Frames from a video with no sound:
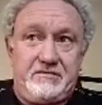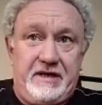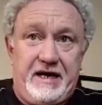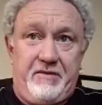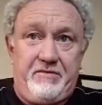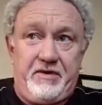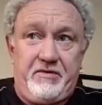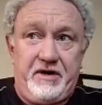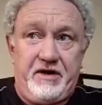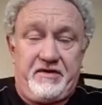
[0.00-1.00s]
would now be
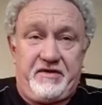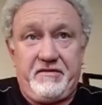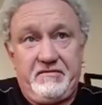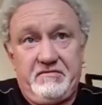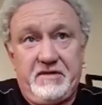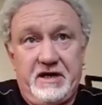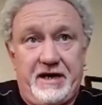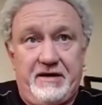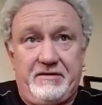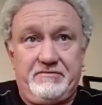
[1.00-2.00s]
worth
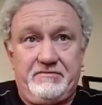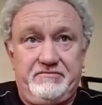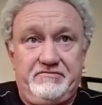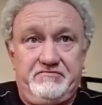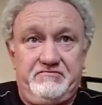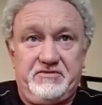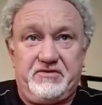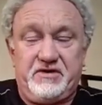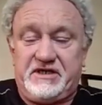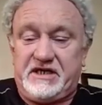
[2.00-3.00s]
about
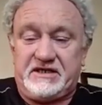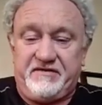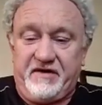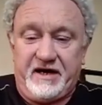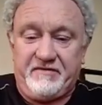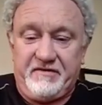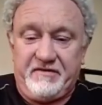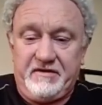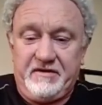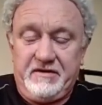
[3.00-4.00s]
165,
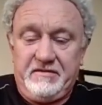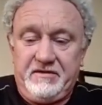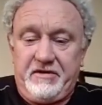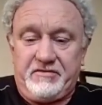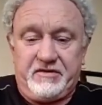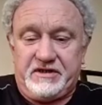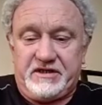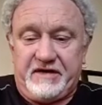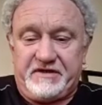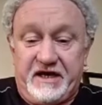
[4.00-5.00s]
maybe 170.